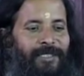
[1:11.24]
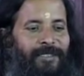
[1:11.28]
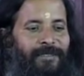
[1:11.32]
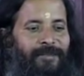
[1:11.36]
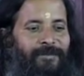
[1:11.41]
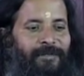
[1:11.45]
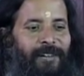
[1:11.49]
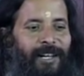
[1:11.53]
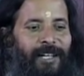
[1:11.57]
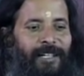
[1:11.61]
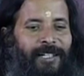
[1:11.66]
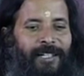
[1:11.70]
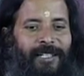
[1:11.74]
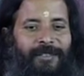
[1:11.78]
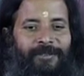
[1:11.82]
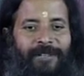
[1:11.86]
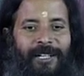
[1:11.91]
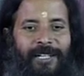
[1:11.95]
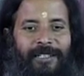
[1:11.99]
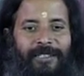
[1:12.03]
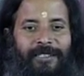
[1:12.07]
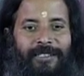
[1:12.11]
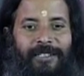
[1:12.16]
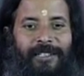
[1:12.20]
One day,
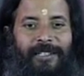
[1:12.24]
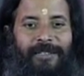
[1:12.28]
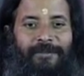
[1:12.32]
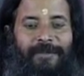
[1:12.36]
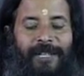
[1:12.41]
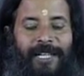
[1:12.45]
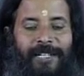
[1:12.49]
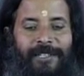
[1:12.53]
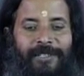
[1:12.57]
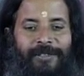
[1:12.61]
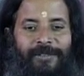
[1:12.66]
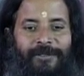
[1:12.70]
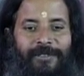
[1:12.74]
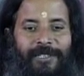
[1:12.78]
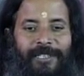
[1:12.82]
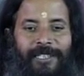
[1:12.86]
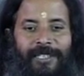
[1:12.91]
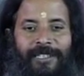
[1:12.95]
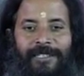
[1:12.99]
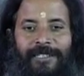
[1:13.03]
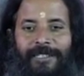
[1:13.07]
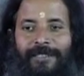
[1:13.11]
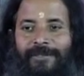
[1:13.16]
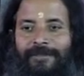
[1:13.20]
one young man is
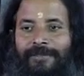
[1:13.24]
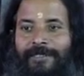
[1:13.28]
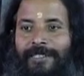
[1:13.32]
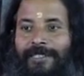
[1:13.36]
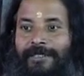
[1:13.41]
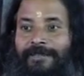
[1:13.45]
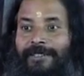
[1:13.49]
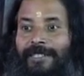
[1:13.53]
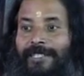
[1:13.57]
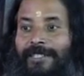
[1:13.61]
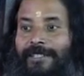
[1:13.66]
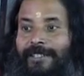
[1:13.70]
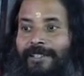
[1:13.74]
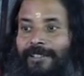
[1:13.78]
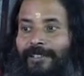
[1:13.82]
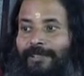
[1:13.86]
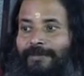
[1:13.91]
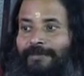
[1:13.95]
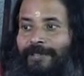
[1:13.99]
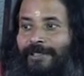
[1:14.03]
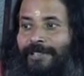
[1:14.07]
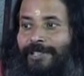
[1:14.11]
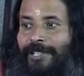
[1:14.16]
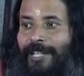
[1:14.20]
going with a very
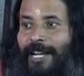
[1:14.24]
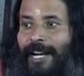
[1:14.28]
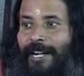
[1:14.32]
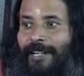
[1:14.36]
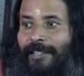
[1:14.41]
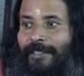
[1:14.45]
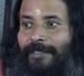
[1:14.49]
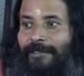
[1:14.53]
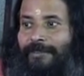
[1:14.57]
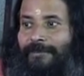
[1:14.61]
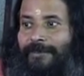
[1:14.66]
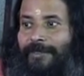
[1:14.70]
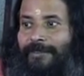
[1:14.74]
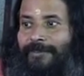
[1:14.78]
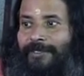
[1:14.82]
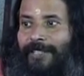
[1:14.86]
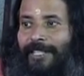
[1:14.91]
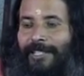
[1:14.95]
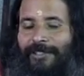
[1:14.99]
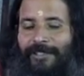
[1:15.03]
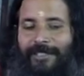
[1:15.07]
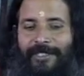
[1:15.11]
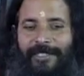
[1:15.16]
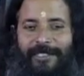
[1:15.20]
sorrowful, sad, gloomy
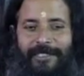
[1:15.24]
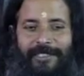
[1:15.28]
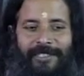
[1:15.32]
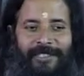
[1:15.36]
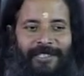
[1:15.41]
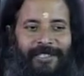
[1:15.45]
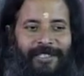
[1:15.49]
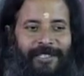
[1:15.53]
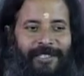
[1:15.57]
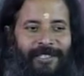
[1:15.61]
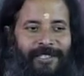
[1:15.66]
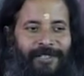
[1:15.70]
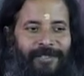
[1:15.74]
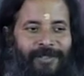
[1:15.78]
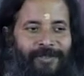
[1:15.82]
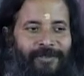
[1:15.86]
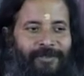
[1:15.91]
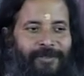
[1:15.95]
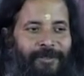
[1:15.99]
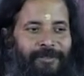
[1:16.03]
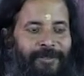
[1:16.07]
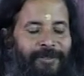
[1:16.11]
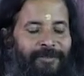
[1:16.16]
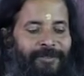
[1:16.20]
face.
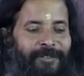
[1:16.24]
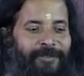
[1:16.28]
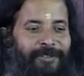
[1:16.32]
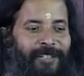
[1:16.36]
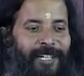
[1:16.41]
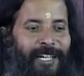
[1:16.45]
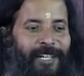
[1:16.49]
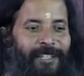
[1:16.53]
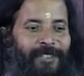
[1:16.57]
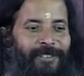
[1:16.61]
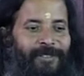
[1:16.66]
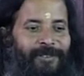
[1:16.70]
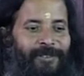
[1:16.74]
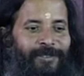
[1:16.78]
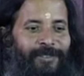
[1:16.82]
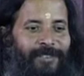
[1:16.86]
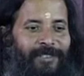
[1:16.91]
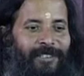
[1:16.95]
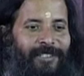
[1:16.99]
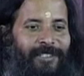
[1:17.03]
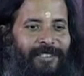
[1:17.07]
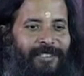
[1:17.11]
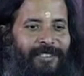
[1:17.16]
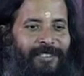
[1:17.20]
Swami Vivekananda
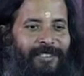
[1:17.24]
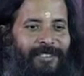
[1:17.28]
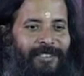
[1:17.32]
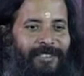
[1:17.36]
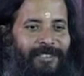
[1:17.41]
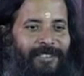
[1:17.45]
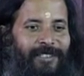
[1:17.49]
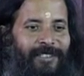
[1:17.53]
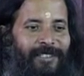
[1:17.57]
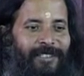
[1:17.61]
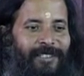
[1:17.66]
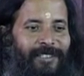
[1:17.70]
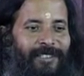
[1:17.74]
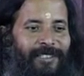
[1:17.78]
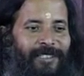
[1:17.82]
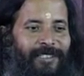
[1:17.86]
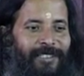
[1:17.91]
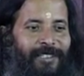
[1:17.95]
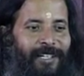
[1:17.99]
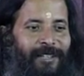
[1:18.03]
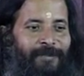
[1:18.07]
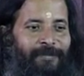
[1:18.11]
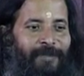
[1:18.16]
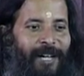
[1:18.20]
told,
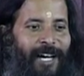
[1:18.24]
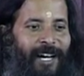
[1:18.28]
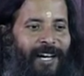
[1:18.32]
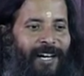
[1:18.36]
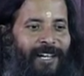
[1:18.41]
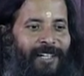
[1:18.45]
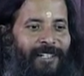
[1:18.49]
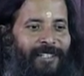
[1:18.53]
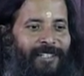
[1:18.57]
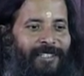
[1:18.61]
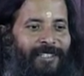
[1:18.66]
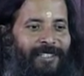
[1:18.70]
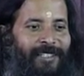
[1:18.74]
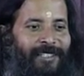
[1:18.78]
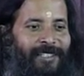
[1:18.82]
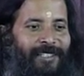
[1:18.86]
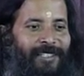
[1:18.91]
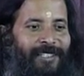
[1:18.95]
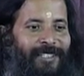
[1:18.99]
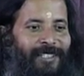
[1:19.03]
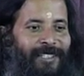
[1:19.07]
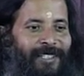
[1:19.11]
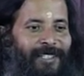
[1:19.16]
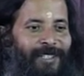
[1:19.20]
"Young man,
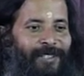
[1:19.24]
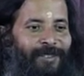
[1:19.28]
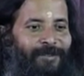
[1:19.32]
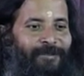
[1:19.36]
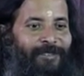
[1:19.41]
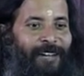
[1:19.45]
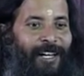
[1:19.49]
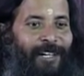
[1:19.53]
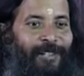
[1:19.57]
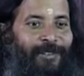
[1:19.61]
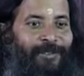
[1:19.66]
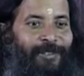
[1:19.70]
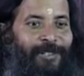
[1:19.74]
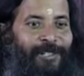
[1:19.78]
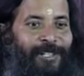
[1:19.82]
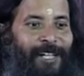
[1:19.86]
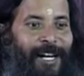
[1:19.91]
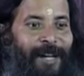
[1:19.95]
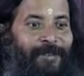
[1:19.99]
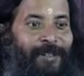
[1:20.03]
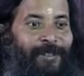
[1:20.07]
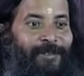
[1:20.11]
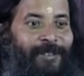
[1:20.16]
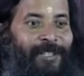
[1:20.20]
why do you
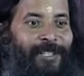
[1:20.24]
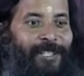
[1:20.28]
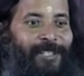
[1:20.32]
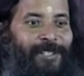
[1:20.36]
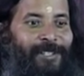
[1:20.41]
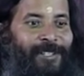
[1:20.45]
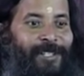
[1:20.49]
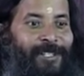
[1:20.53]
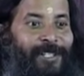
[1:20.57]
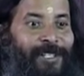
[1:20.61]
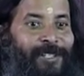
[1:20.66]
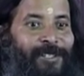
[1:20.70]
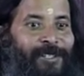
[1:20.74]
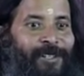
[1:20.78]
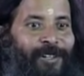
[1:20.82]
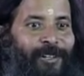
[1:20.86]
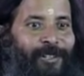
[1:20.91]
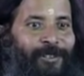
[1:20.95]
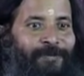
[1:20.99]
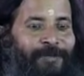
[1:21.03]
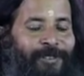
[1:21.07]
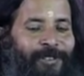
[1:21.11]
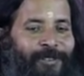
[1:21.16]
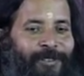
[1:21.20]
travel with this
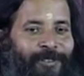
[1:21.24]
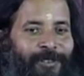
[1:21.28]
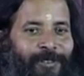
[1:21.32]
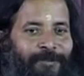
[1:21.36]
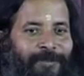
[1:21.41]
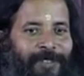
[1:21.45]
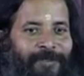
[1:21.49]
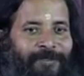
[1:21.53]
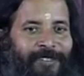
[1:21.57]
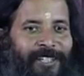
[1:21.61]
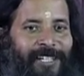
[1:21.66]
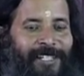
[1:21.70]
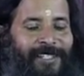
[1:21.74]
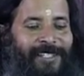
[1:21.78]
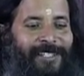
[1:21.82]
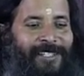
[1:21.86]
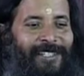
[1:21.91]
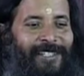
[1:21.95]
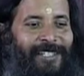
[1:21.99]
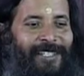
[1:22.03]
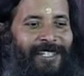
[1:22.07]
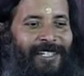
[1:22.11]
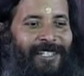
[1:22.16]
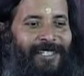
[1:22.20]
sorrowful, gloomy face?"
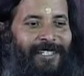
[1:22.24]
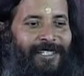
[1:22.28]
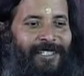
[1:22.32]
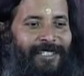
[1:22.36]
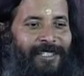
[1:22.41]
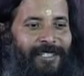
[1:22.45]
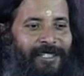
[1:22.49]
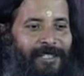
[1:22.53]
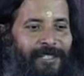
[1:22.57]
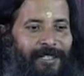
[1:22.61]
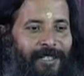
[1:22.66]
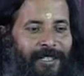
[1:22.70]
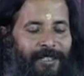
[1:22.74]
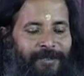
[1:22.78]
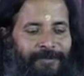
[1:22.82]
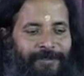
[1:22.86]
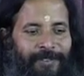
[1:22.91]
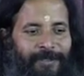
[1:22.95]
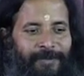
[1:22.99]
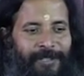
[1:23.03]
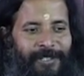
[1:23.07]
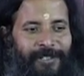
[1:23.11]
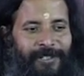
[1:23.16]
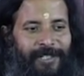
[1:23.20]
He said, "It is none of
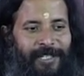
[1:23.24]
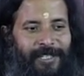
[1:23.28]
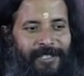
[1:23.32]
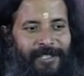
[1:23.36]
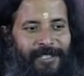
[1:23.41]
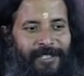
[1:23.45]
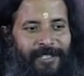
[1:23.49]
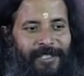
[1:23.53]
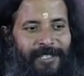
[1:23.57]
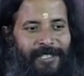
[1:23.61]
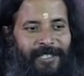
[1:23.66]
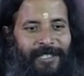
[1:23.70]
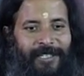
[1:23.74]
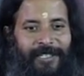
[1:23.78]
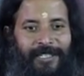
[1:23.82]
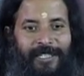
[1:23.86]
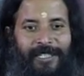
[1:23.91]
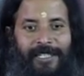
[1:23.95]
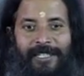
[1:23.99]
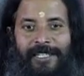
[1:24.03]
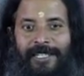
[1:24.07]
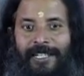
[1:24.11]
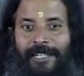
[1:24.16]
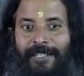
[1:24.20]
your business."
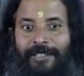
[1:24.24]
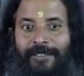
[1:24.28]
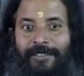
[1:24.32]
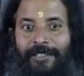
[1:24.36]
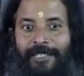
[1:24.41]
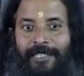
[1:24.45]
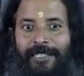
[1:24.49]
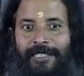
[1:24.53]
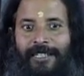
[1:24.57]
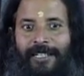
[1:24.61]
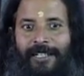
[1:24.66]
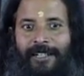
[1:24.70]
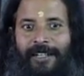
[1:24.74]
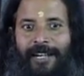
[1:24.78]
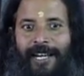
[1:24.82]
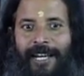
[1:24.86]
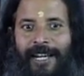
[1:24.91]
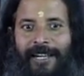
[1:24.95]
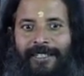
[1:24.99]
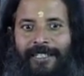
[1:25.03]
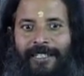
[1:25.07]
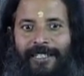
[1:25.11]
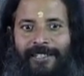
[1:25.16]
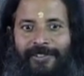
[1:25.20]
He said, "Don't talk
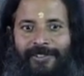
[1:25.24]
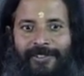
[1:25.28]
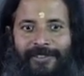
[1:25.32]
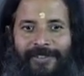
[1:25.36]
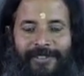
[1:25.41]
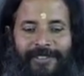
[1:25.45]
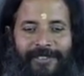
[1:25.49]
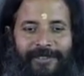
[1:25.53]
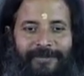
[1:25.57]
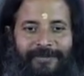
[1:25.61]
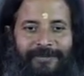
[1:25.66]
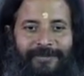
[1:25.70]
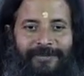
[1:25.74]
like this.